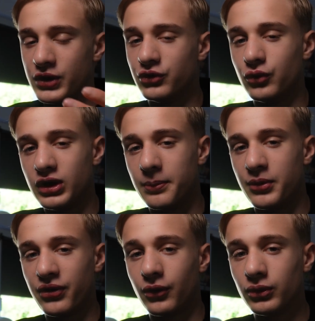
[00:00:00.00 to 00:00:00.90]
you're doing a
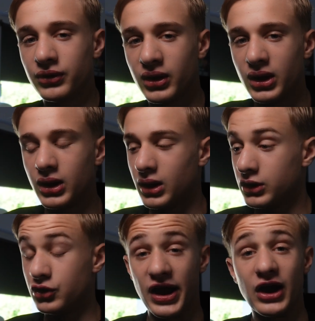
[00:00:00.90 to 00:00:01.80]
breath hold,
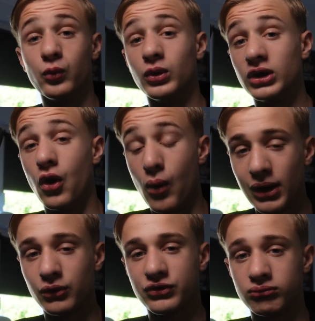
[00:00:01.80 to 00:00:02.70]
your air will go
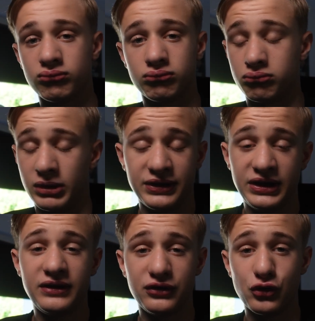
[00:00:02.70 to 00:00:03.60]
out.
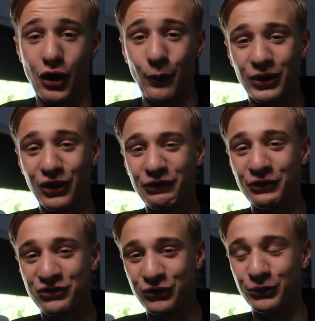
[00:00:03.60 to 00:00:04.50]
Indeed, your air will go
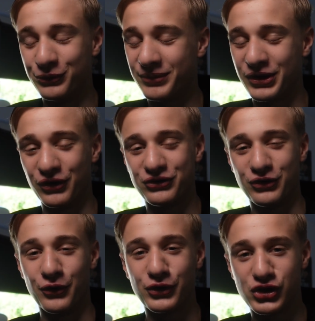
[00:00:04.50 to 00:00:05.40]
out soon because
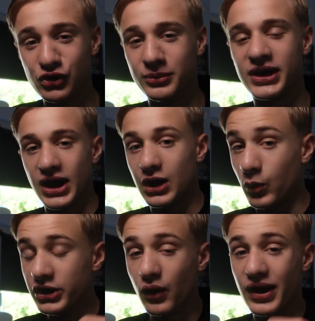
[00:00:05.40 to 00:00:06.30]
you're a human. And
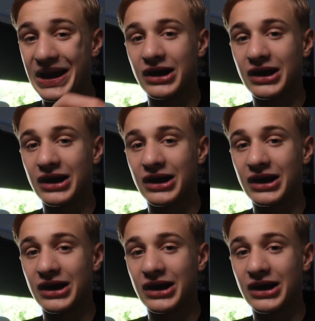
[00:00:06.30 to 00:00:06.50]
when your air